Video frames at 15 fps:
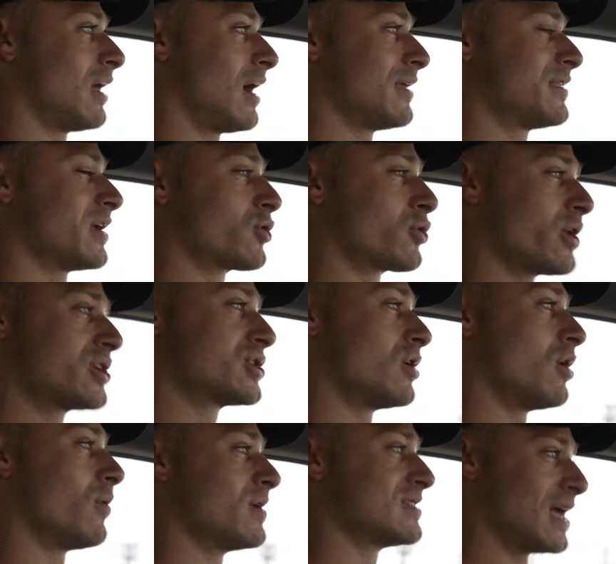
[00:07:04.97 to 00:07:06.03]
I think Christian
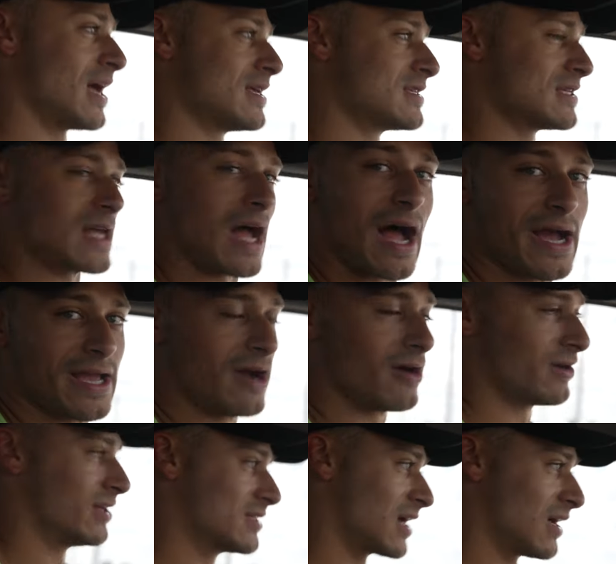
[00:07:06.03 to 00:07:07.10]
always has his eye out.
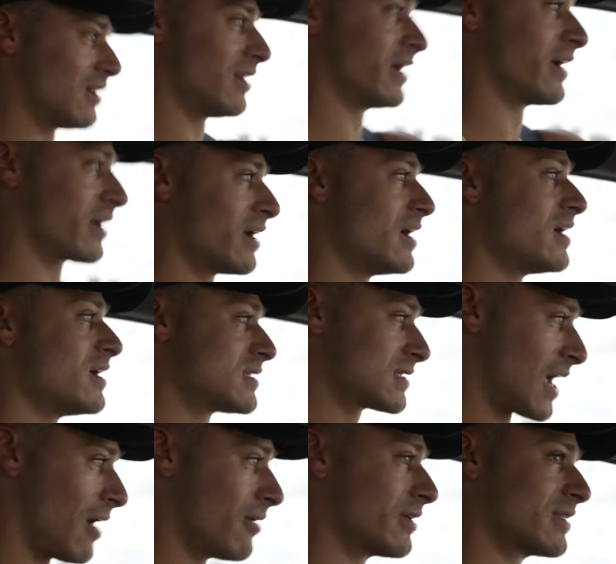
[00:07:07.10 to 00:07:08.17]
He's kind of like
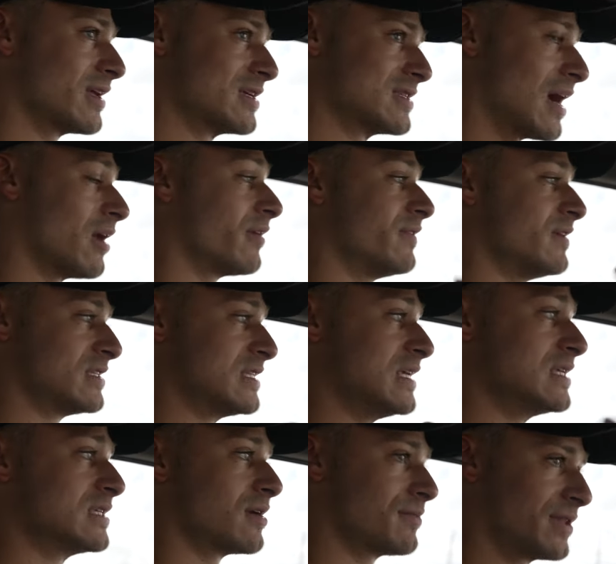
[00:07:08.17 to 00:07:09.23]
scouting things out. If he
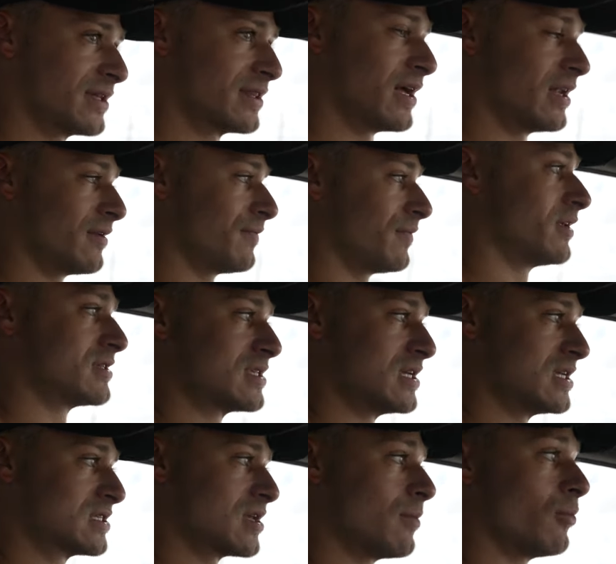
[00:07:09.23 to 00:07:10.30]
sees something that, when he sees
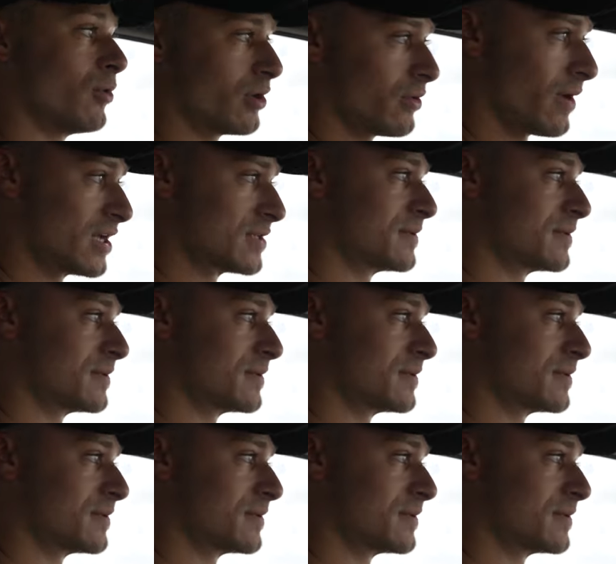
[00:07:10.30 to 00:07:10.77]
someone who has